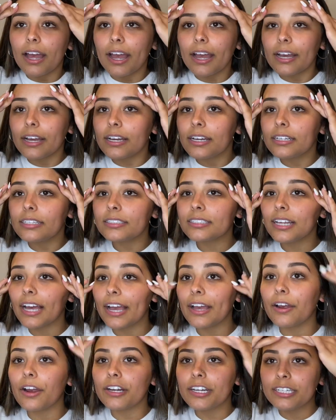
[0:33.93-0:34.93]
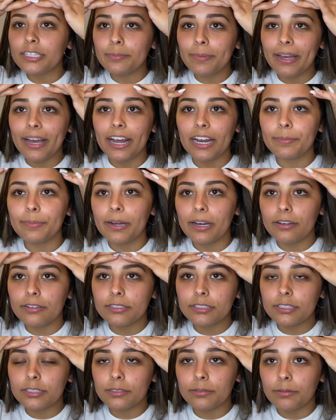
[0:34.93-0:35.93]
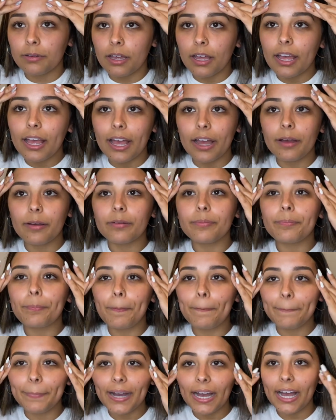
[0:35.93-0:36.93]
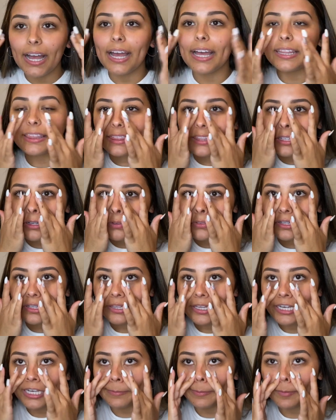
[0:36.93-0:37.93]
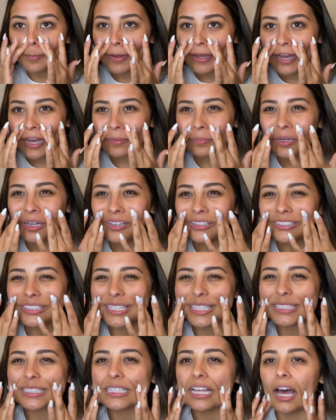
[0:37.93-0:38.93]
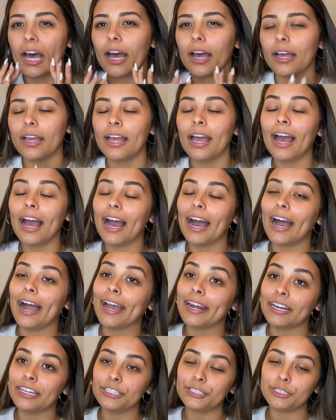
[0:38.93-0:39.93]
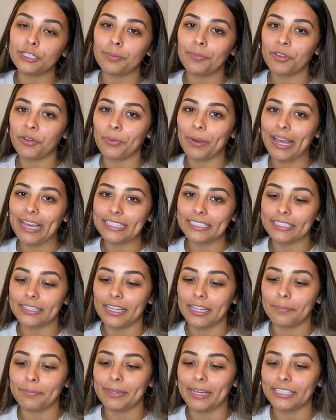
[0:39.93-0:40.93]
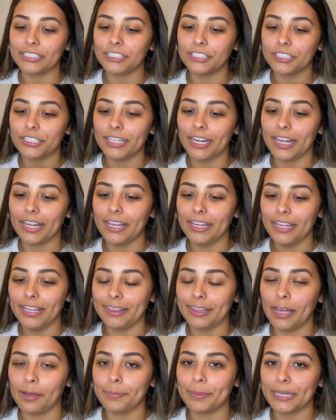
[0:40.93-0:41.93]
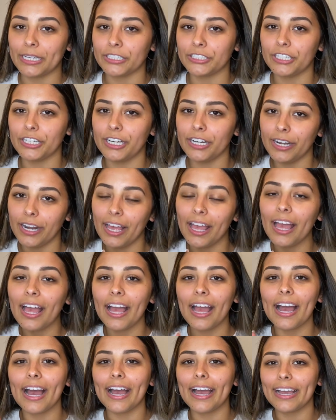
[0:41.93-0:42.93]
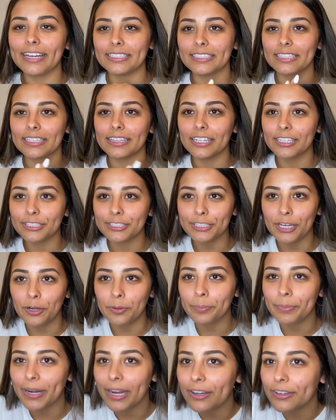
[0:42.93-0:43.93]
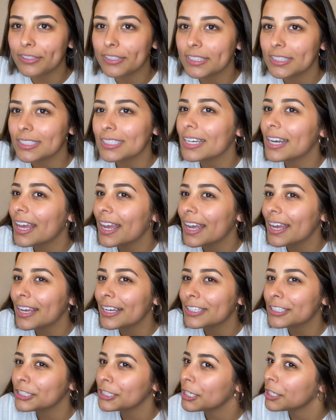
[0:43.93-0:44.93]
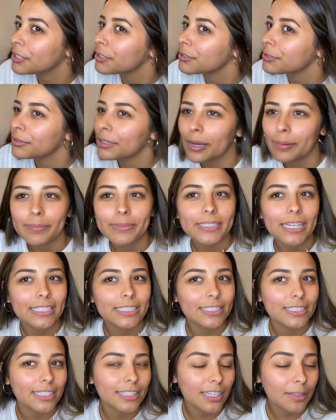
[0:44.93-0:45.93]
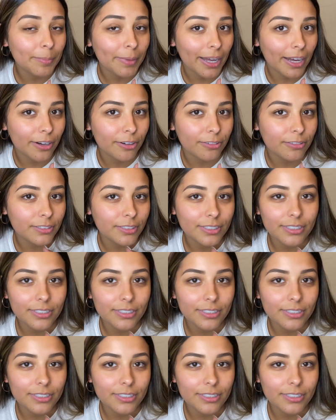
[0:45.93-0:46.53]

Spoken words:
And I already did my eyebrows, but the only thing about my eyebrows is that I didn't do them the way I did them yesterday in that picture. I did the soap brows today, so I'm testing them out.